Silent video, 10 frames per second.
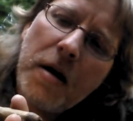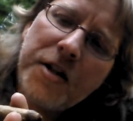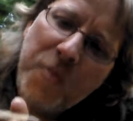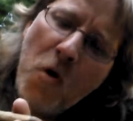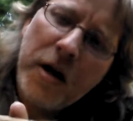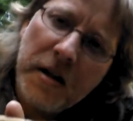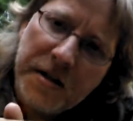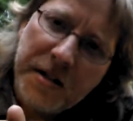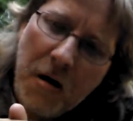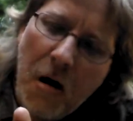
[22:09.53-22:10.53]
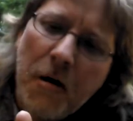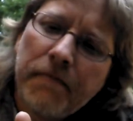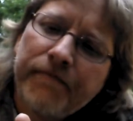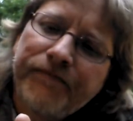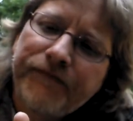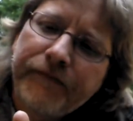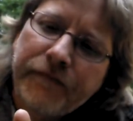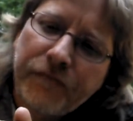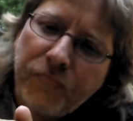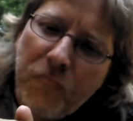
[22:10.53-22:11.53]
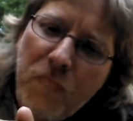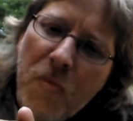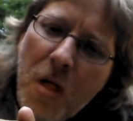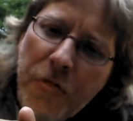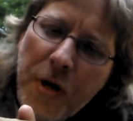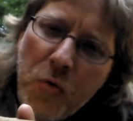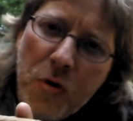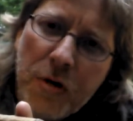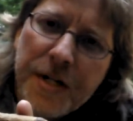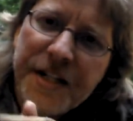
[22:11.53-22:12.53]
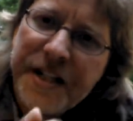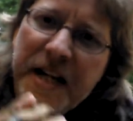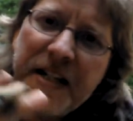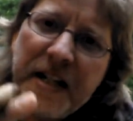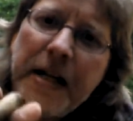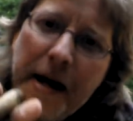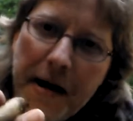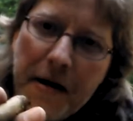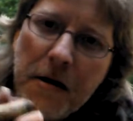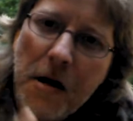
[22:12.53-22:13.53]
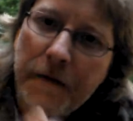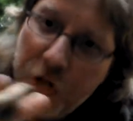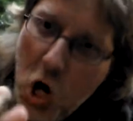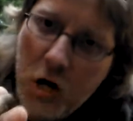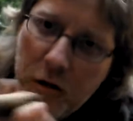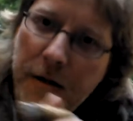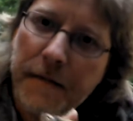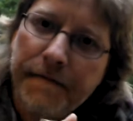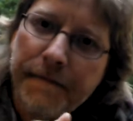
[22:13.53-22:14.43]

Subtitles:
Smoking the cigar, there were scents in the air of chocolate.